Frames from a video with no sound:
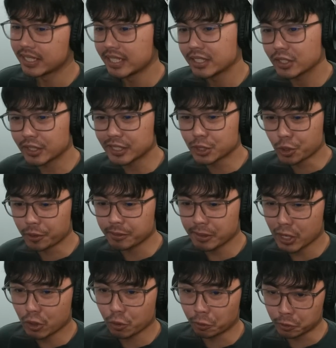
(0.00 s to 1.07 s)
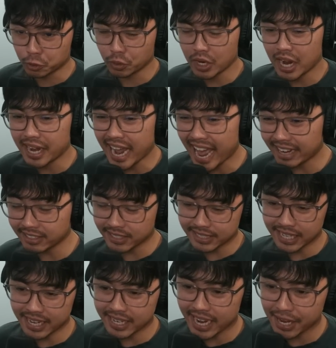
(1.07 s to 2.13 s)
So this is going to be a crucial card, and it's a
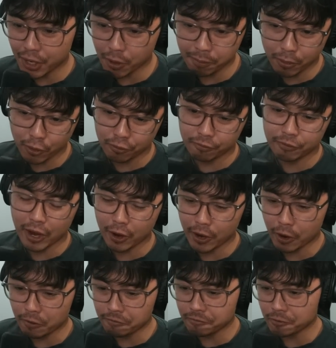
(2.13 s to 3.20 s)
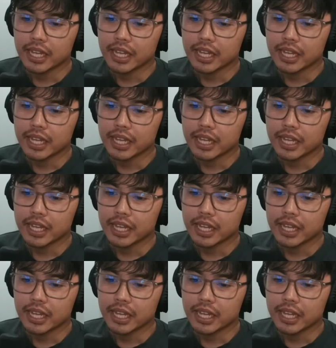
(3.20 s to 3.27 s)
10k combo, very helpful.